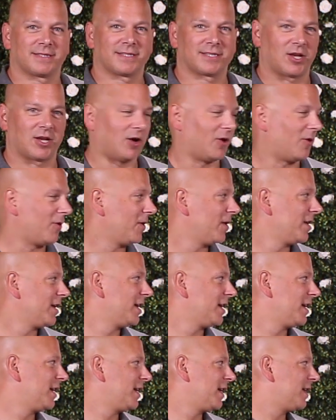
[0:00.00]
So
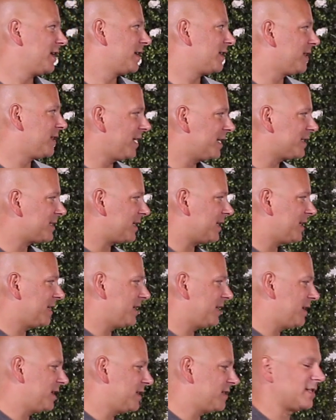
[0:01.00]
this
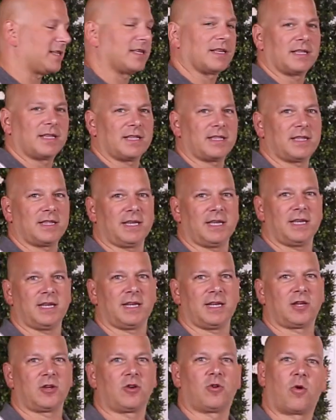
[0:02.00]
is
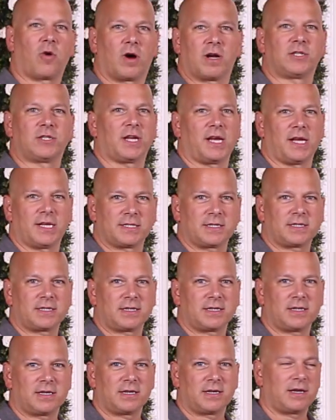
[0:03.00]
the
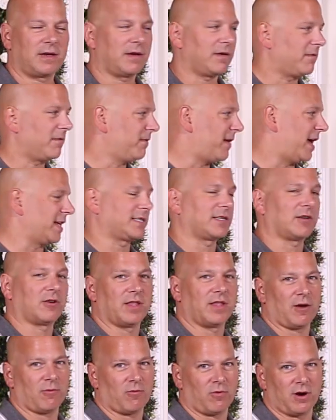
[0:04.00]
gorgeous vessel
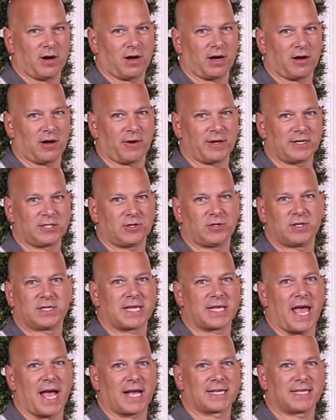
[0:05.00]
that we're going to just
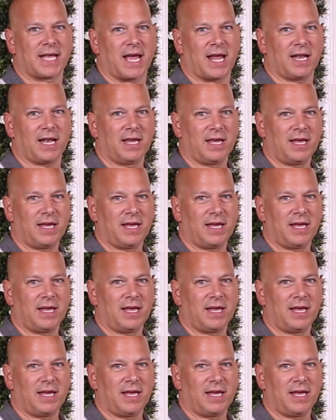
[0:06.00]
accent.